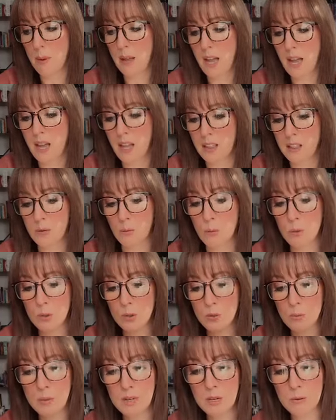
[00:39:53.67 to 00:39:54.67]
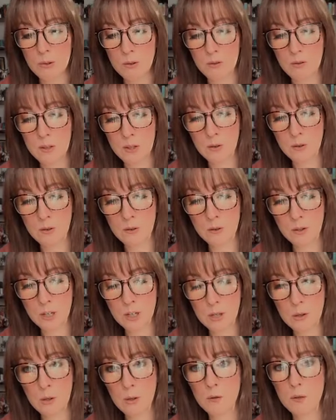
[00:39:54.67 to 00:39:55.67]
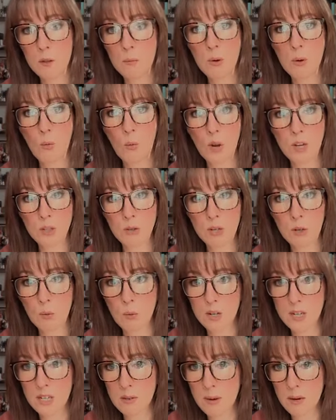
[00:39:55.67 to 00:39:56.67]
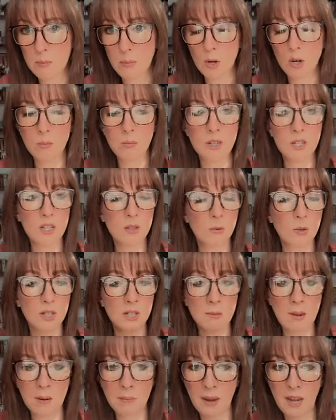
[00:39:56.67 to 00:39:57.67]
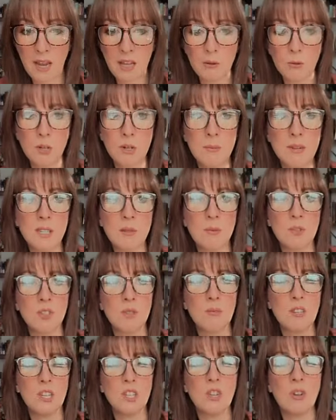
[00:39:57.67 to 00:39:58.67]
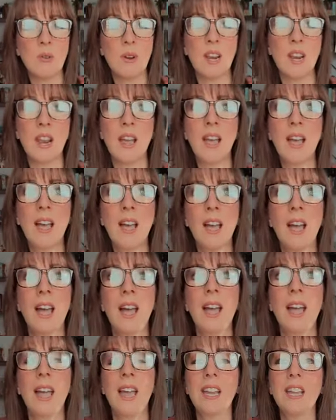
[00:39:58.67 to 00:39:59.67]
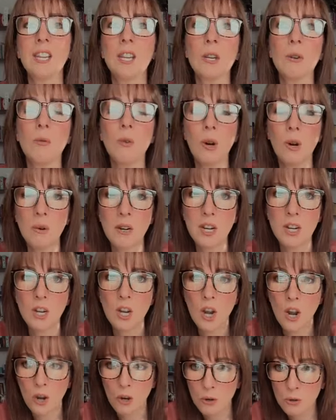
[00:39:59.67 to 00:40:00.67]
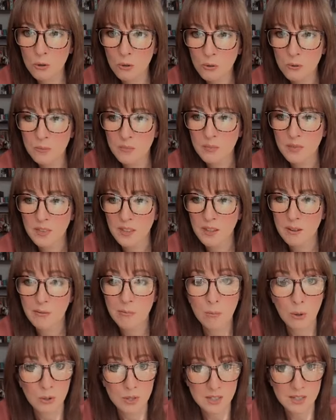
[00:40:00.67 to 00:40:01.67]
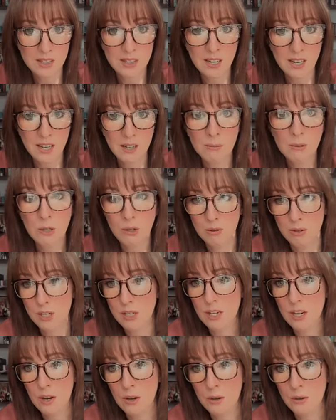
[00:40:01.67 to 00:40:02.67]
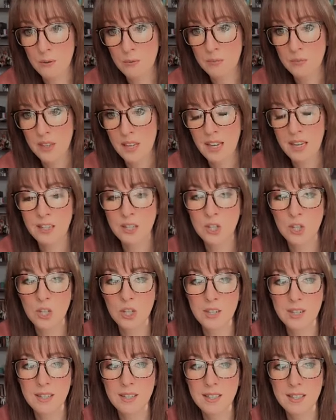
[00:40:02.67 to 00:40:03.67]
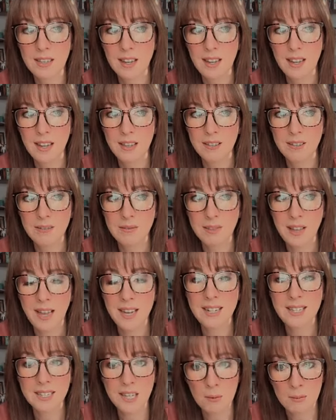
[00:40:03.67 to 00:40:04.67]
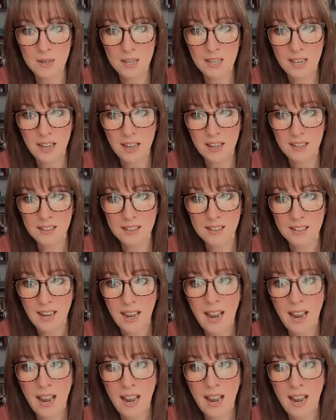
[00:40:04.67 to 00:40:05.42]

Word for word: the path will be revealed for you if you've been wondering what is my purpose what is my path what am i supposed to be doing you already know most of the time you already know it's just accepting that